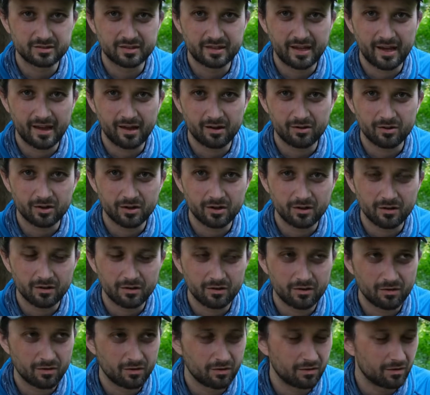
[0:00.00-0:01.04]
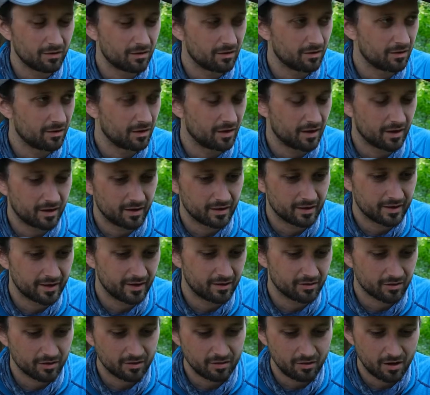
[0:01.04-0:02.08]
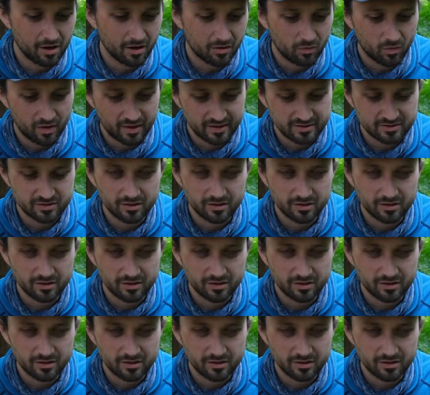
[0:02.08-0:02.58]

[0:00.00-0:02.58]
counterclockwise,